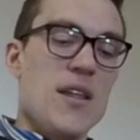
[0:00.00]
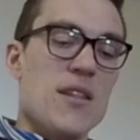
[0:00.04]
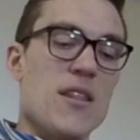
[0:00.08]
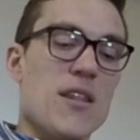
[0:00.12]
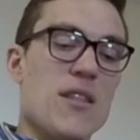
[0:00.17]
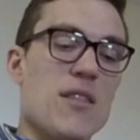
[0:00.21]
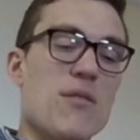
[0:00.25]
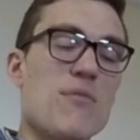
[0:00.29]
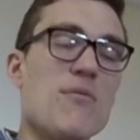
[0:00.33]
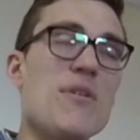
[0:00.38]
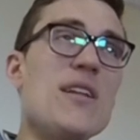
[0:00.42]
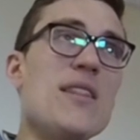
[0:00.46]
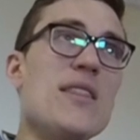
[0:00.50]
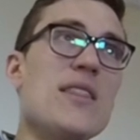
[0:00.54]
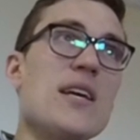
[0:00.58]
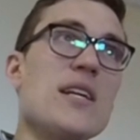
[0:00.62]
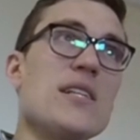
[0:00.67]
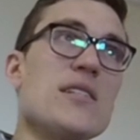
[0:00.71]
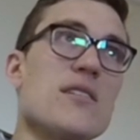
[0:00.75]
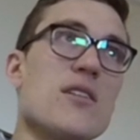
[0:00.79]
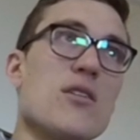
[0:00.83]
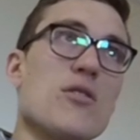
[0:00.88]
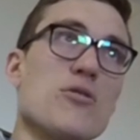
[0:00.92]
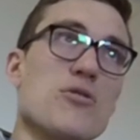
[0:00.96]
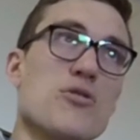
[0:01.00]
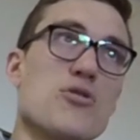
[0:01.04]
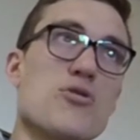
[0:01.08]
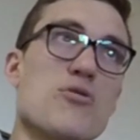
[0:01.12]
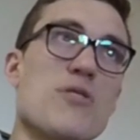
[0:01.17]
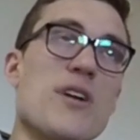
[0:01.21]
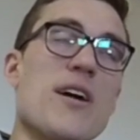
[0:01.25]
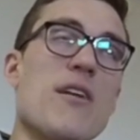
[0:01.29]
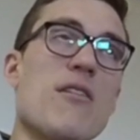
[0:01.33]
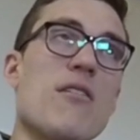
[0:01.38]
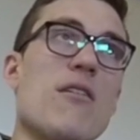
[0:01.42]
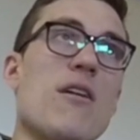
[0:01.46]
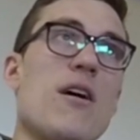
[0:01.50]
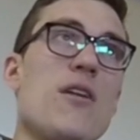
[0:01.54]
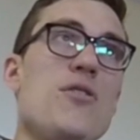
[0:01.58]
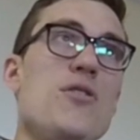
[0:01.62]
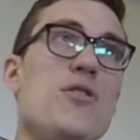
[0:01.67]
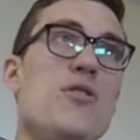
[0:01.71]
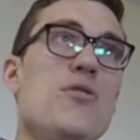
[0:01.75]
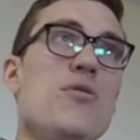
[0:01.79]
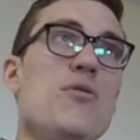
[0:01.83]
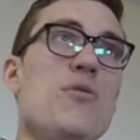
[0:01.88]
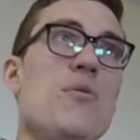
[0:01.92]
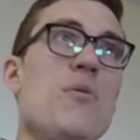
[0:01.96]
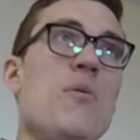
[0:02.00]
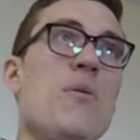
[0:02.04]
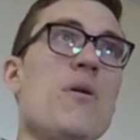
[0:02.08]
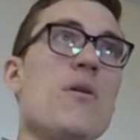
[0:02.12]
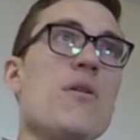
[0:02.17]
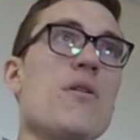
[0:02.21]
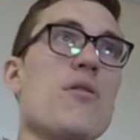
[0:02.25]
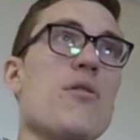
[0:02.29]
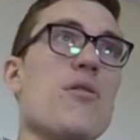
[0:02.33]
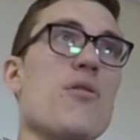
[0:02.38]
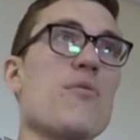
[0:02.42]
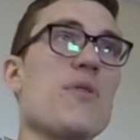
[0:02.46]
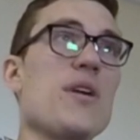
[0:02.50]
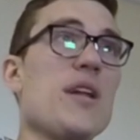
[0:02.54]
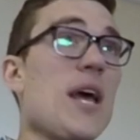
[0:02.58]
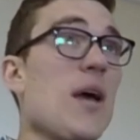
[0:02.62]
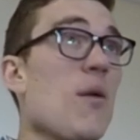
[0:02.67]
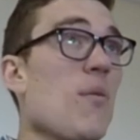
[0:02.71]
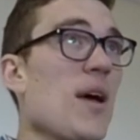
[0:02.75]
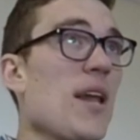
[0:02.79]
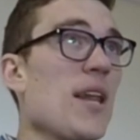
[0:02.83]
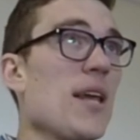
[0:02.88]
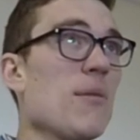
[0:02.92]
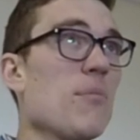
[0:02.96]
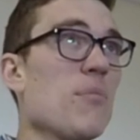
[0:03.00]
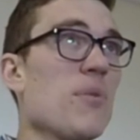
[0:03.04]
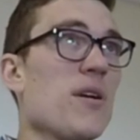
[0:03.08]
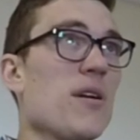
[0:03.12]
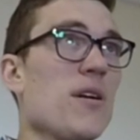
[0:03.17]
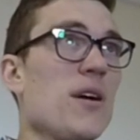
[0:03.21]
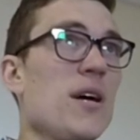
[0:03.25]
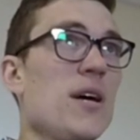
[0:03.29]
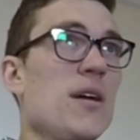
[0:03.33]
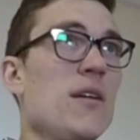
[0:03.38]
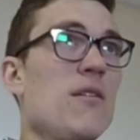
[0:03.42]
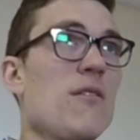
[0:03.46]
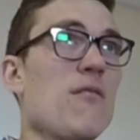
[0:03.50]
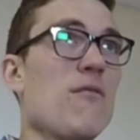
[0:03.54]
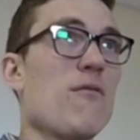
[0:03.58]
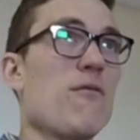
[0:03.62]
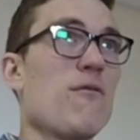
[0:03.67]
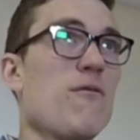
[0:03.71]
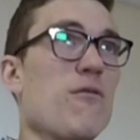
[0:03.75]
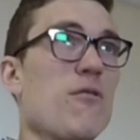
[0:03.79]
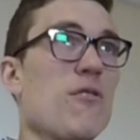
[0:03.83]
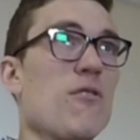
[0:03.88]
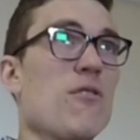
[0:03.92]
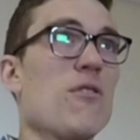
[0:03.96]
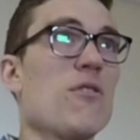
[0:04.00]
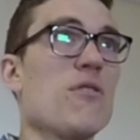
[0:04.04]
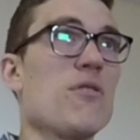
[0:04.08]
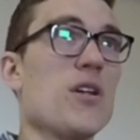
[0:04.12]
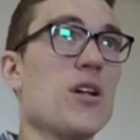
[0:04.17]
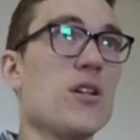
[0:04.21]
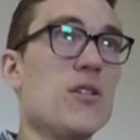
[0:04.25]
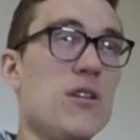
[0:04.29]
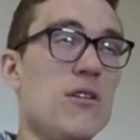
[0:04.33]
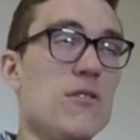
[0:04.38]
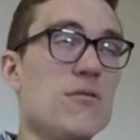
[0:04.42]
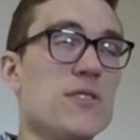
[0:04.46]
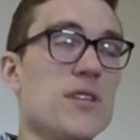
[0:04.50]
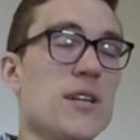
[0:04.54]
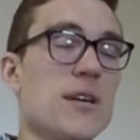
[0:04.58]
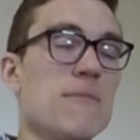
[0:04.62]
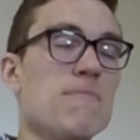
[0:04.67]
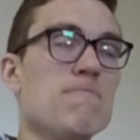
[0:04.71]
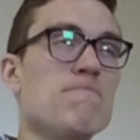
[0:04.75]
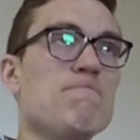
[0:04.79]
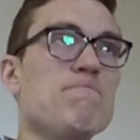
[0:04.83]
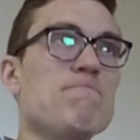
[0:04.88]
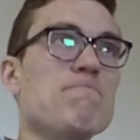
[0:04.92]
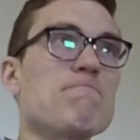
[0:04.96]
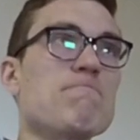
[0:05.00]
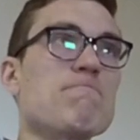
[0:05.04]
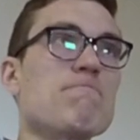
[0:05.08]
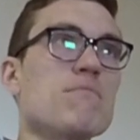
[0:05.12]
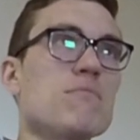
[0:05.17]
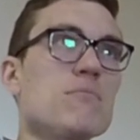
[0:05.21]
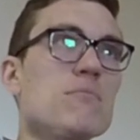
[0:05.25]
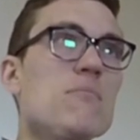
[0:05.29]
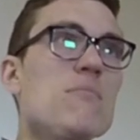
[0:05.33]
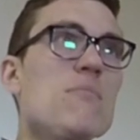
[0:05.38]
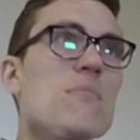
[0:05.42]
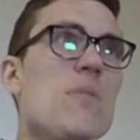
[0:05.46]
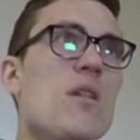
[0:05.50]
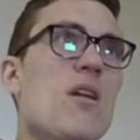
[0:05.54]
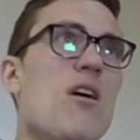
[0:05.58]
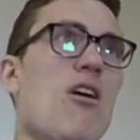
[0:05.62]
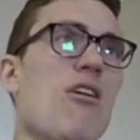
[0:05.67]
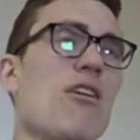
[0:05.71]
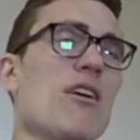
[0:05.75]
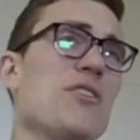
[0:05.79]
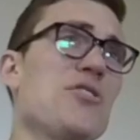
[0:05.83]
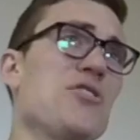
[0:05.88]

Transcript: The 3 things that'll trigger a new 3-day waiting period for the closing are a